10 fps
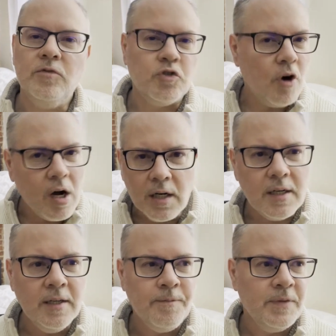drunk
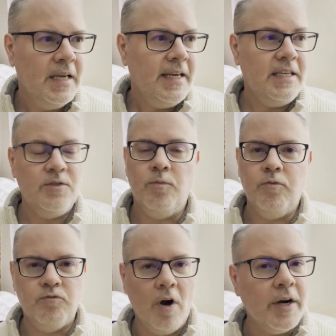He's
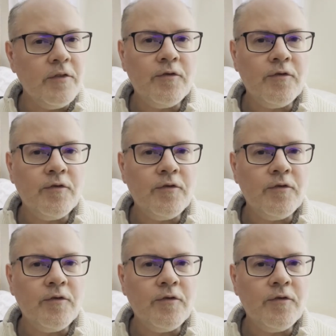running